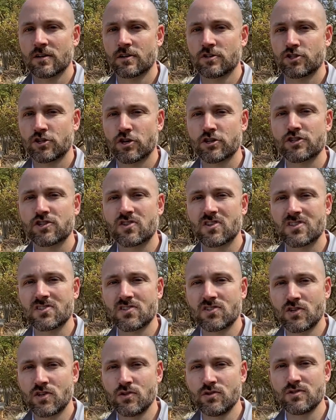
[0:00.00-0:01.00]
Church,
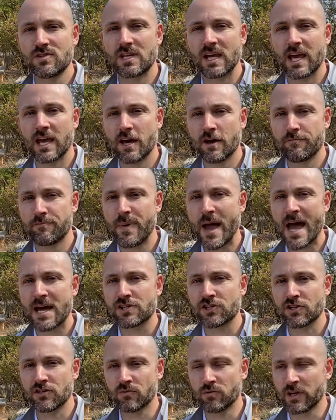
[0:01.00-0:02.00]
this Tuesday of
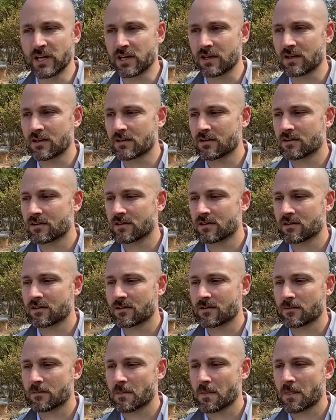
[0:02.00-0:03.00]
Passion Week,
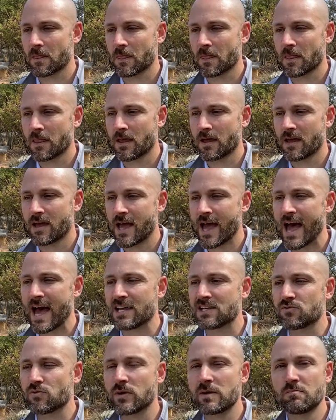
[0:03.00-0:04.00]

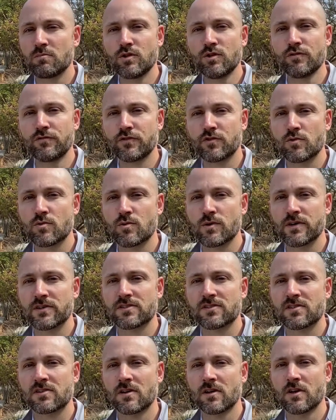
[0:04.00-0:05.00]
as we move
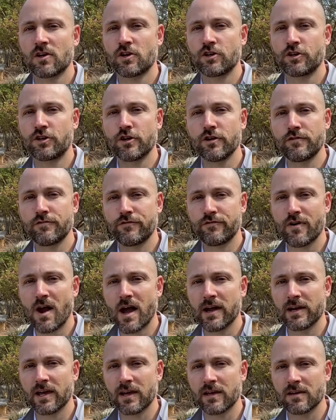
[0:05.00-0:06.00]
towards Good
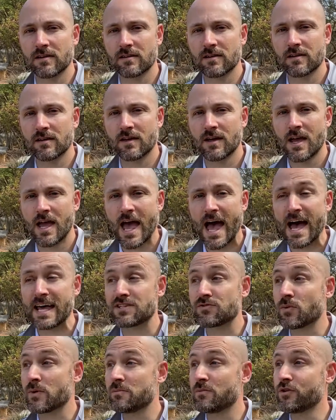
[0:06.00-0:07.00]
Friday,
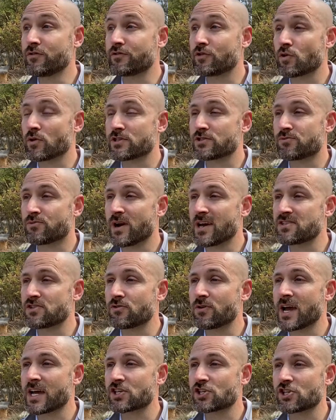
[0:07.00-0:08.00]
as we move towards
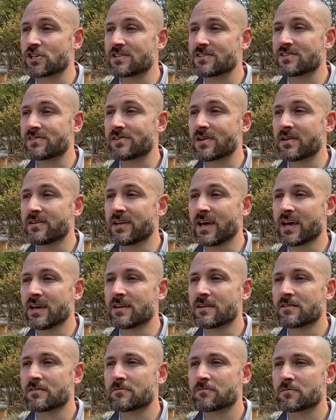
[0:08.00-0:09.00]
Resurrection Sunday,
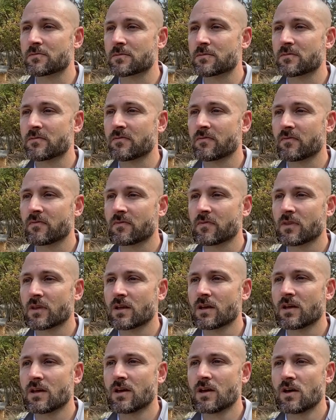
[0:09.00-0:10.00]

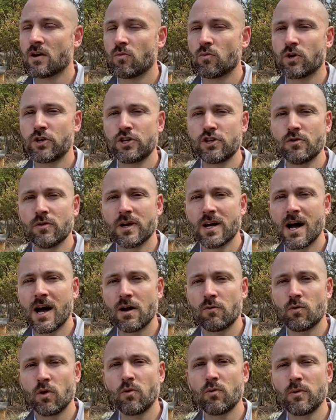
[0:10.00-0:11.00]
will you and
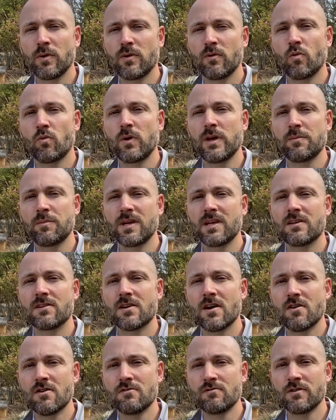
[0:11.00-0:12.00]
I, will we, we be
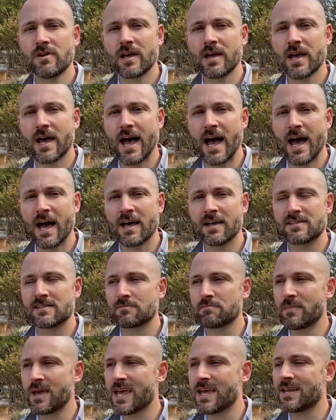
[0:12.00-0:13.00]
known
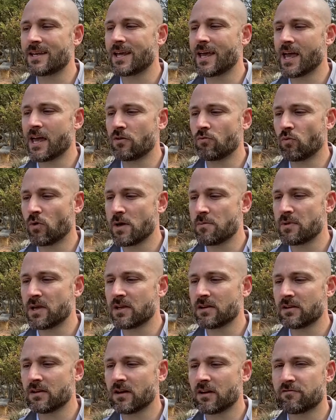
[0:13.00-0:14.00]
as men and
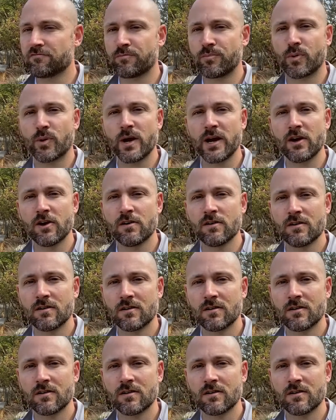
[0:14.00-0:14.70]
women of prayer